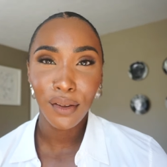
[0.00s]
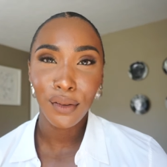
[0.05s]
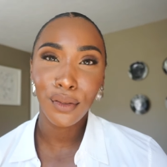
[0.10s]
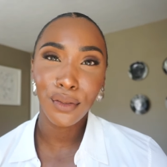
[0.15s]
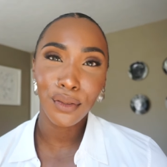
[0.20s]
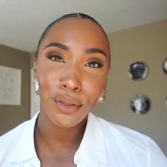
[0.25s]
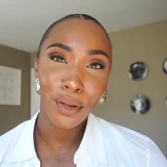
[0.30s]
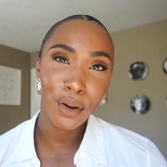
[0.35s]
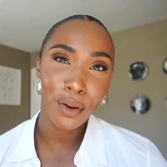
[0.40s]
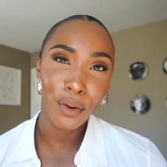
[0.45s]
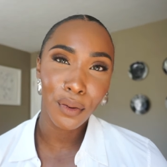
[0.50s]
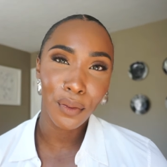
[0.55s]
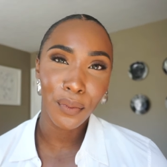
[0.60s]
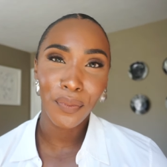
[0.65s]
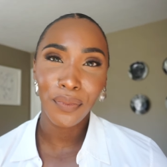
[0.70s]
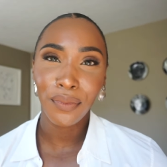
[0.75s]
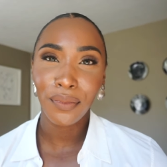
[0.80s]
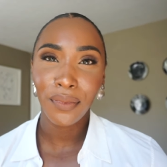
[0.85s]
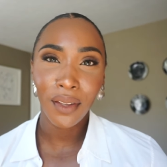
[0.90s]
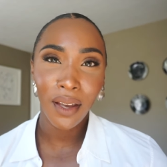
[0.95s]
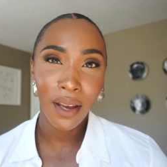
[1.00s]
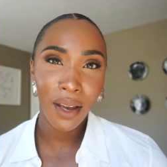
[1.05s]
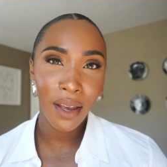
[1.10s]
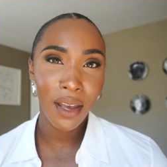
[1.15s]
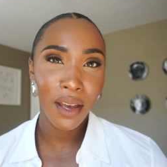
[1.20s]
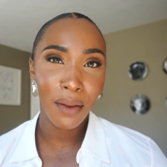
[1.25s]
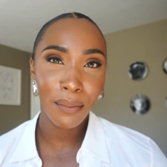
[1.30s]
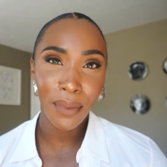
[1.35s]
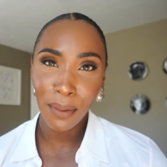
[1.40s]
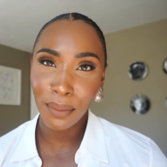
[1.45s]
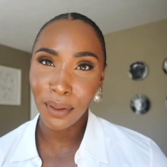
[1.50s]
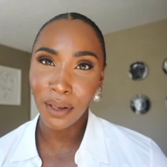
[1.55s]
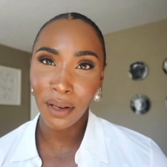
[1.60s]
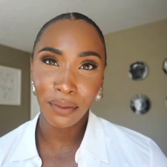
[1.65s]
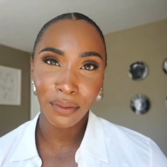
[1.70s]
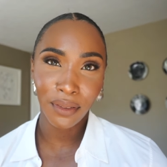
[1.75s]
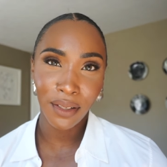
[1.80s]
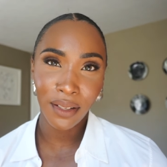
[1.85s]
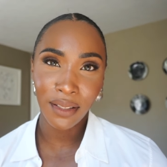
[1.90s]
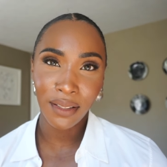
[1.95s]
So I have my
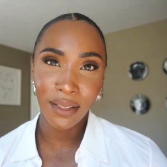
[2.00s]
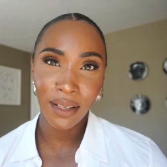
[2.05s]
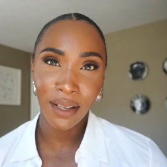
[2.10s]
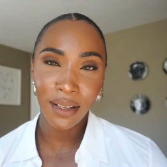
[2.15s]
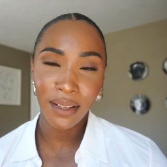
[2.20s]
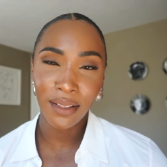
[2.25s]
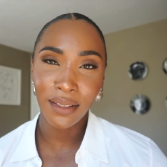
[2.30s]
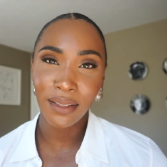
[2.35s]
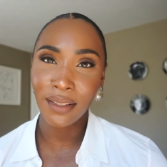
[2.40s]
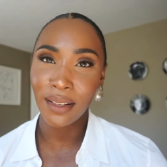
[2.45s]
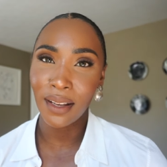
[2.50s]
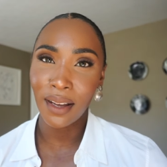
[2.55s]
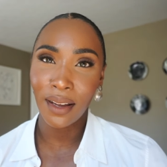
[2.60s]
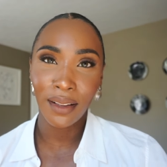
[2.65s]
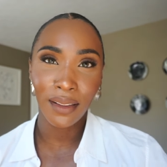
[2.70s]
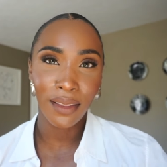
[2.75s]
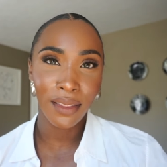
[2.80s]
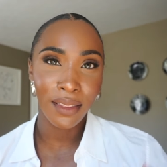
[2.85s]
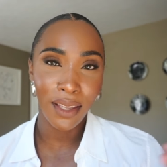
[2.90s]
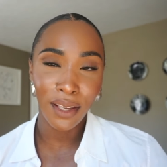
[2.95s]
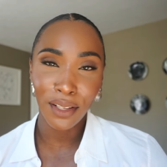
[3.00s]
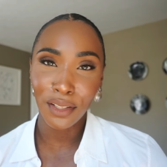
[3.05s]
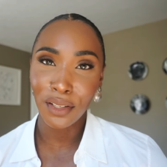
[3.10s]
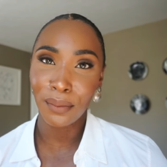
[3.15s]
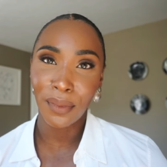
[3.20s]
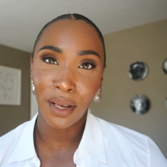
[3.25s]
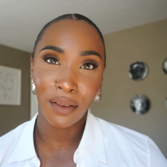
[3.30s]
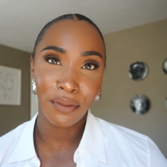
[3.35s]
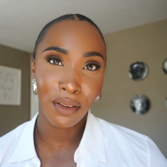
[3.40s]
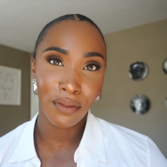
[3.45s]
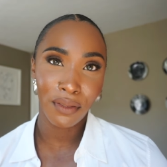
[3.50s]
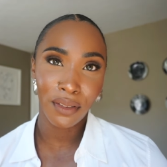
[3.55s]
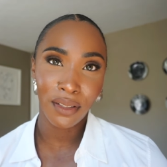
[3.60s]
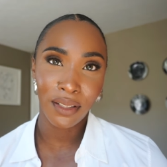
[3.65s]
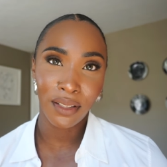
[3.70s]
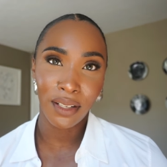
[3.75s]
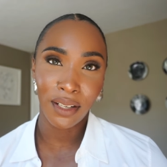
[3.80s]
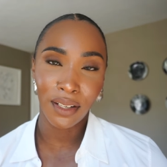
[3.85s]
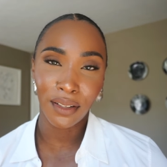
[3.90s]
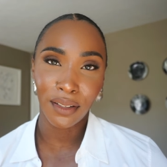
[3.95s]
preferences. These are my favorite
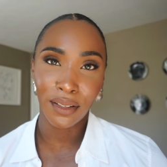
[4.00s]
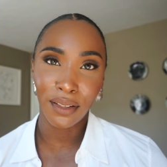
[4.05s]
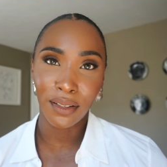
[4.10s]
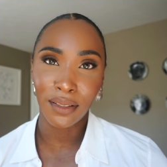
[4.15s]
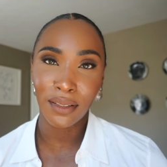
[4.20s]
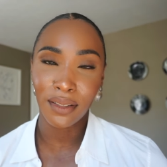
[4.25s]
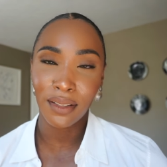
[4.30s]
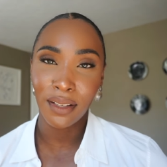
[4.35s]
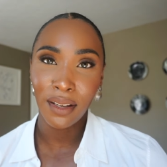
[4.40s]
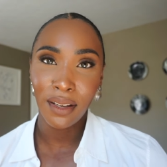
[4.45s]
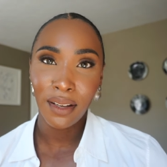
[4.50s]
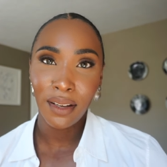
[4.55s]
sneakers.